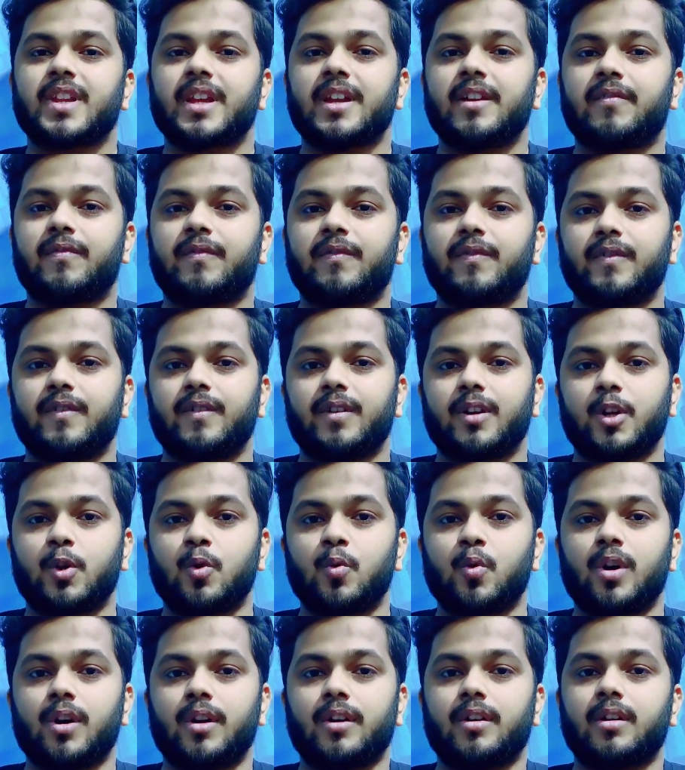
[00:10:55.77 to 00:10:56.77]
if
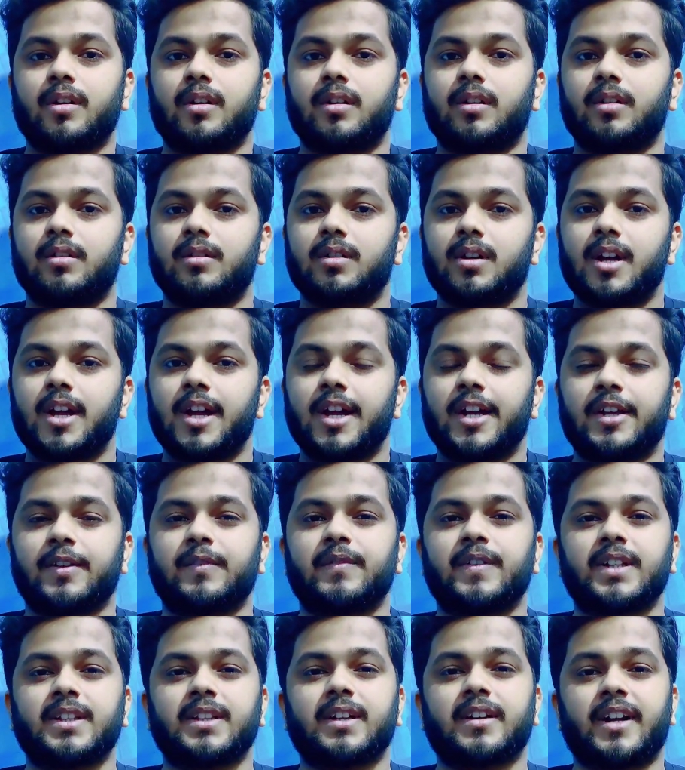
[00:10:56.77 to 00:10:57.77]
you are
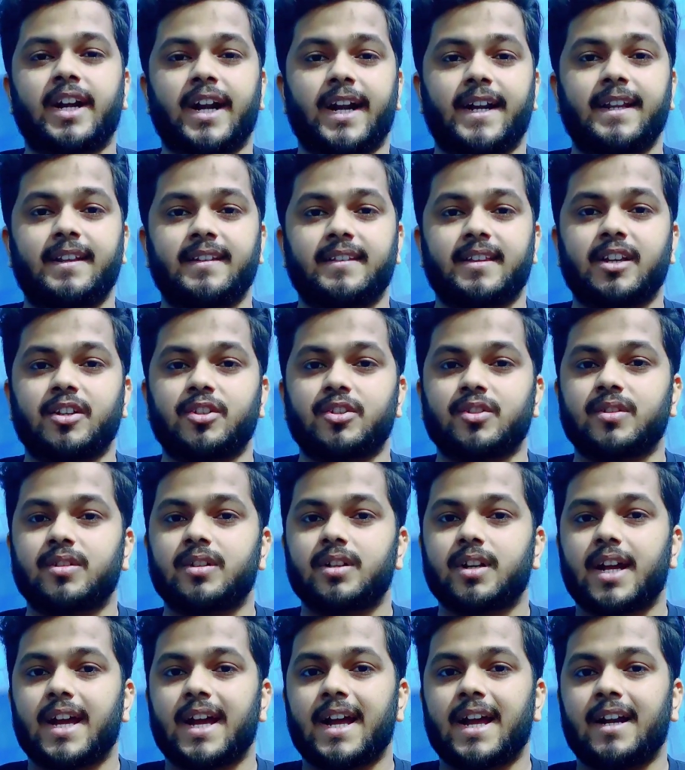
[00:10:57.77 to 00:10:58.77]
giving the writing
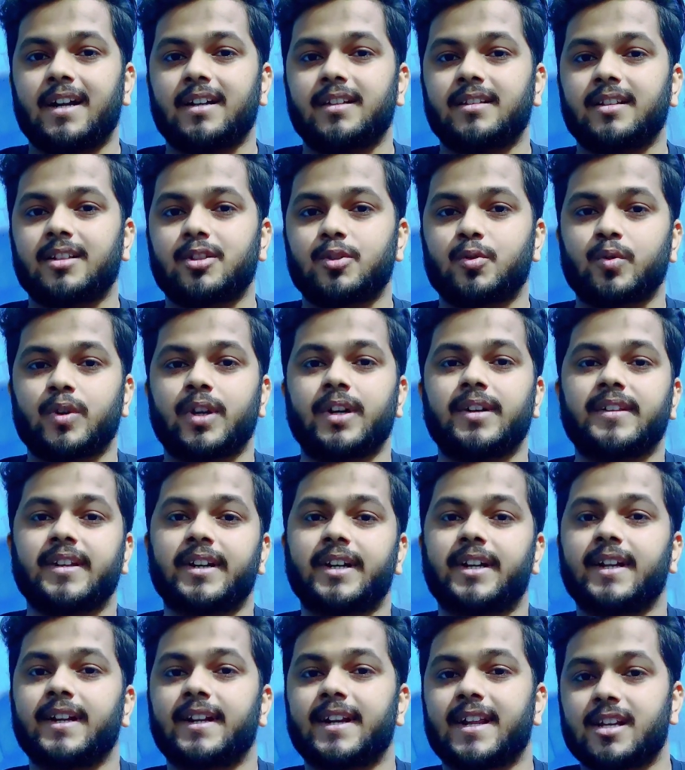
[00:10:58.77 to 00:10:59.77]
section and the student
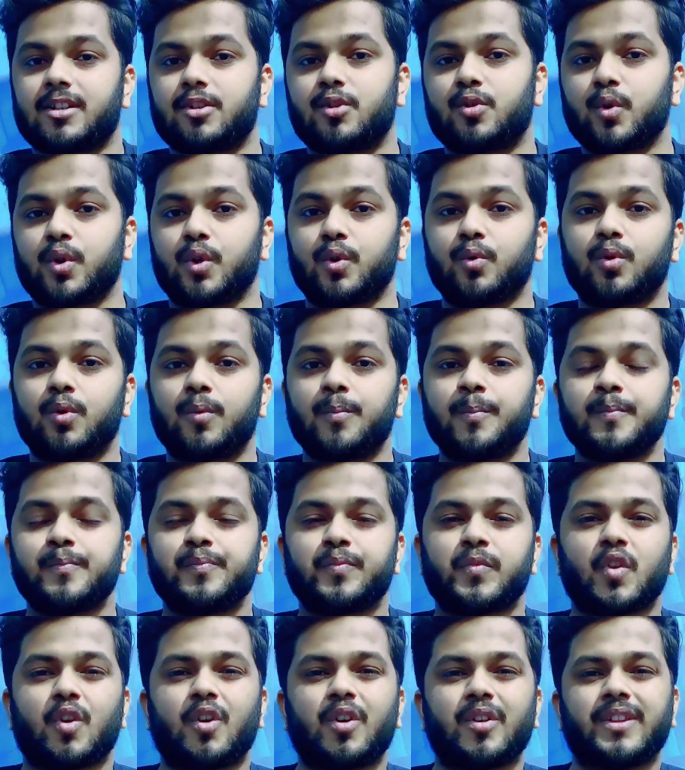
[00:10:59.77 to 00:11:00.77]
sitting next to you
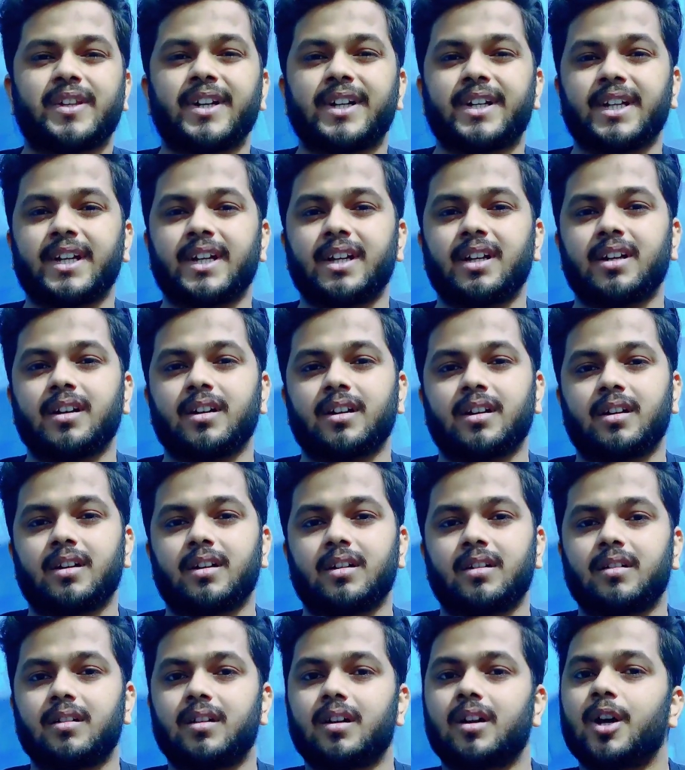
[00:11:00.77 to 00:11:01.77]
or sitting
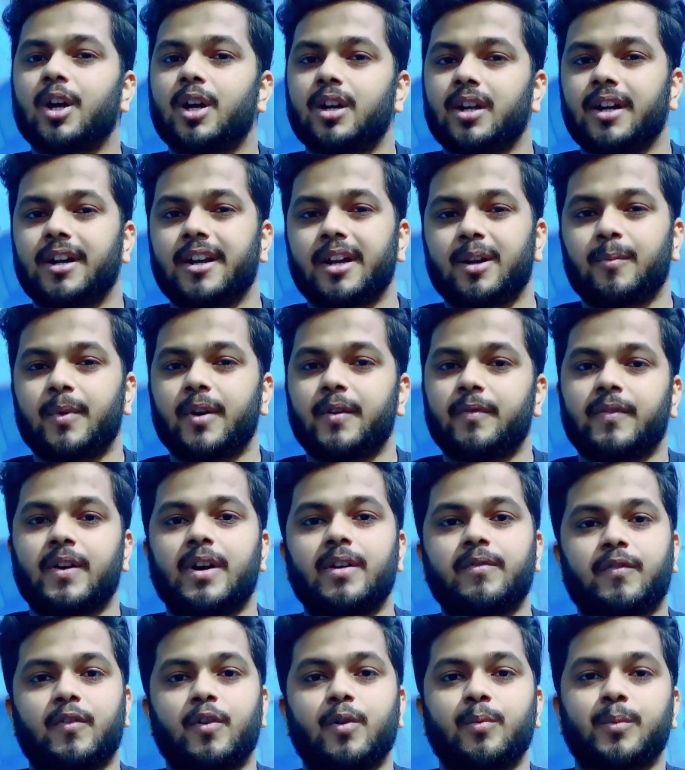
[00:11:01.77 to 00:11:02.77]
a little bit
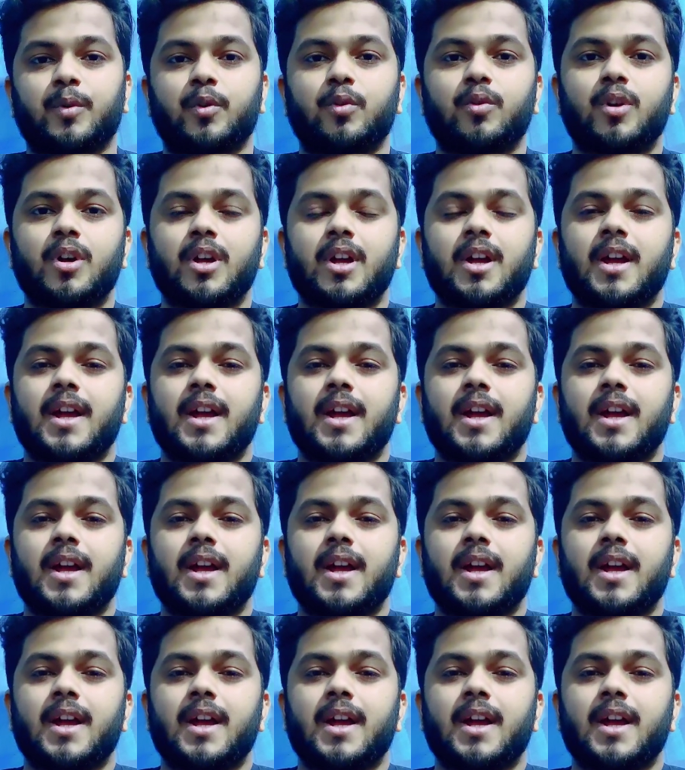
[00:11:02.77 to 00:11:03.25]
far from you